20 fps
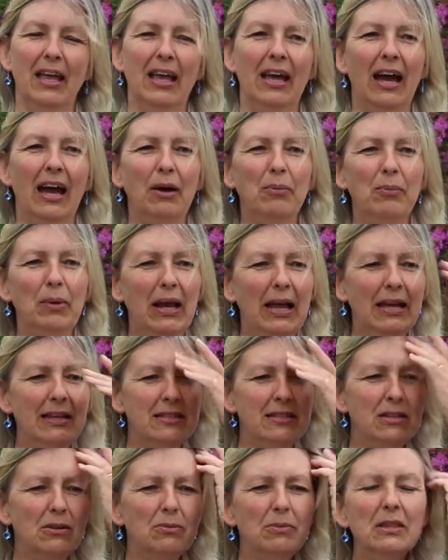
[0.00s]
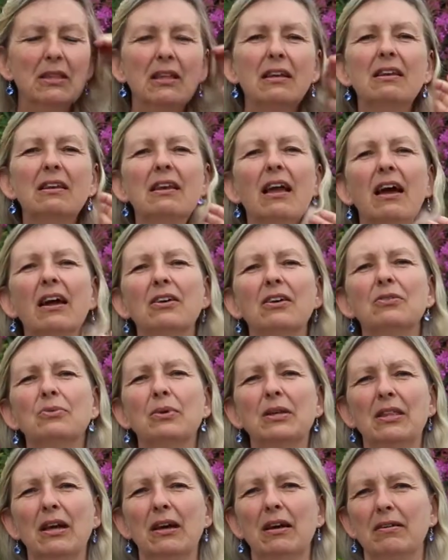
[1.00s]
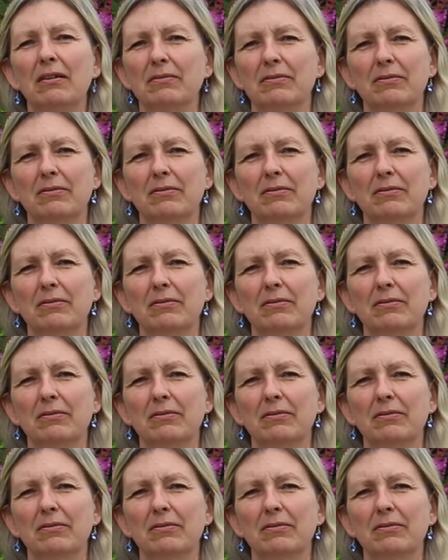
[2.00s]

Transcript: And we'll end up with a